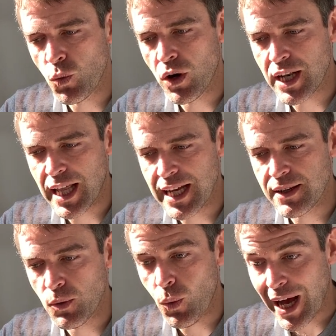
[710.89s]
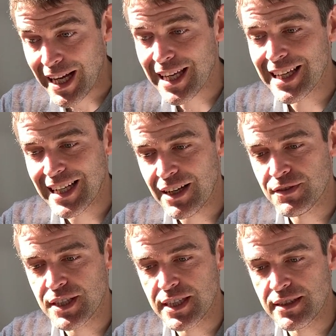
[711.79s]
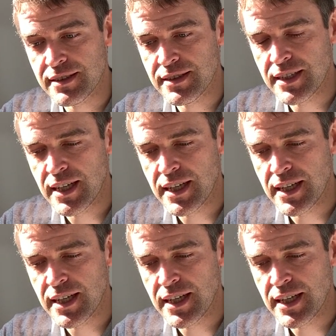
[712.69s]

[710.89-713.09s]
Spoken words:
one wag left in it.